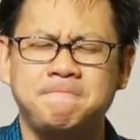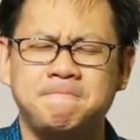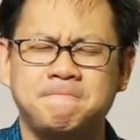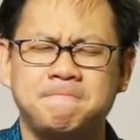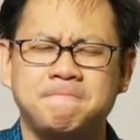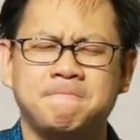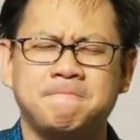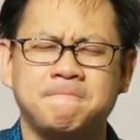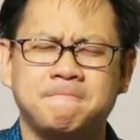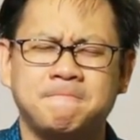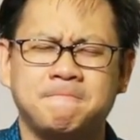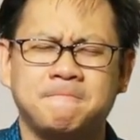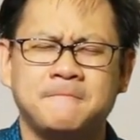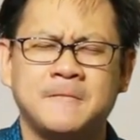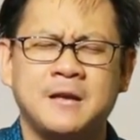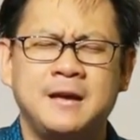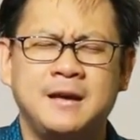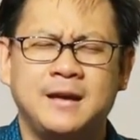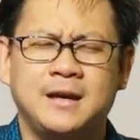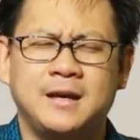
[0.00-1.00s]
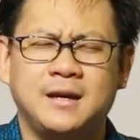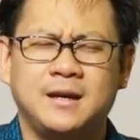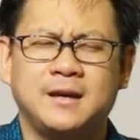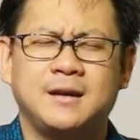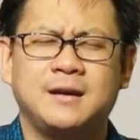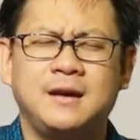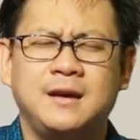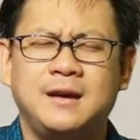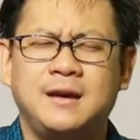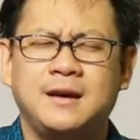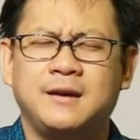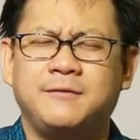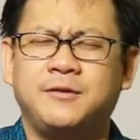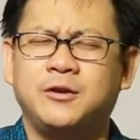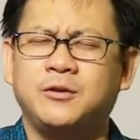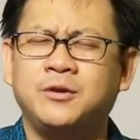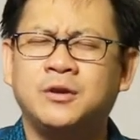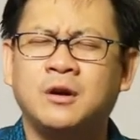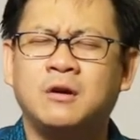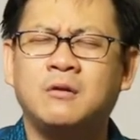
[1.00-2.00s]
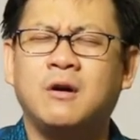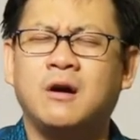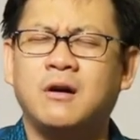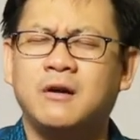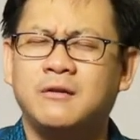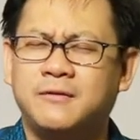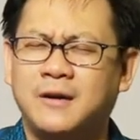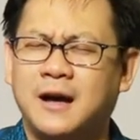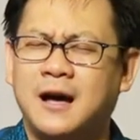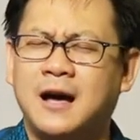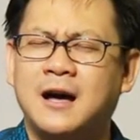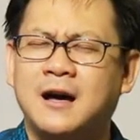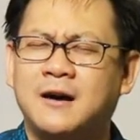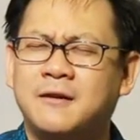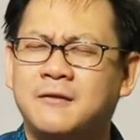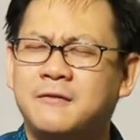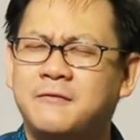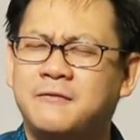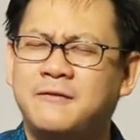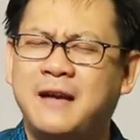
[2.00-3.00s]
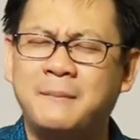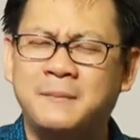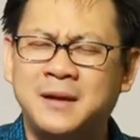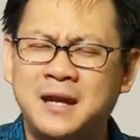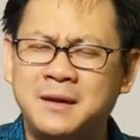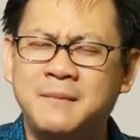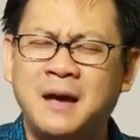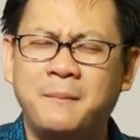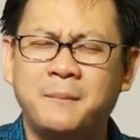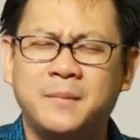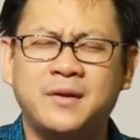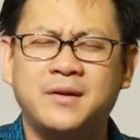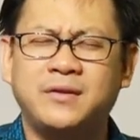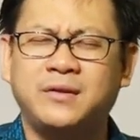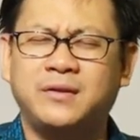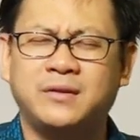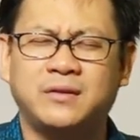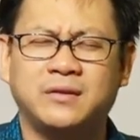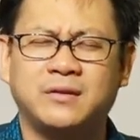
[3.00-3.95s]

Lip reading: again. If you know of family members,